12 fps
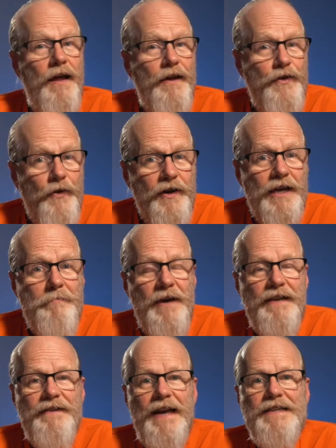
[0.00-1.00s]
Yogic
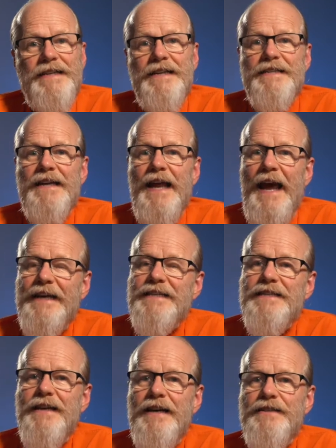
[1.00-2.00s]
meditation is an
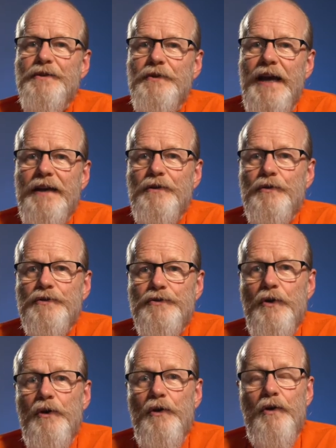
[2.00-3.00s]
exercise to gain
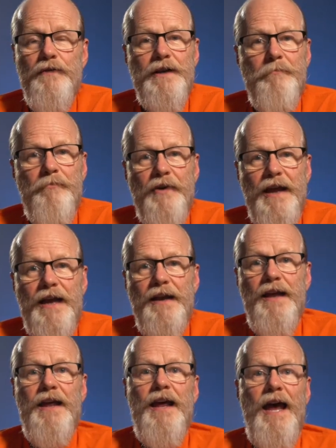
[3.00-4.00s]
control over the brain
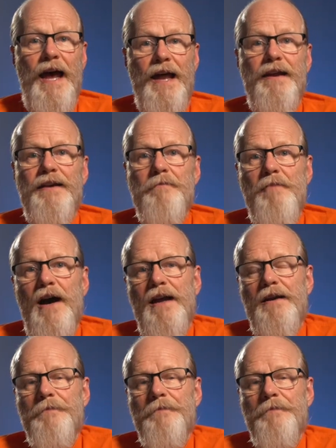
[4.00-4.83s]
and the mind.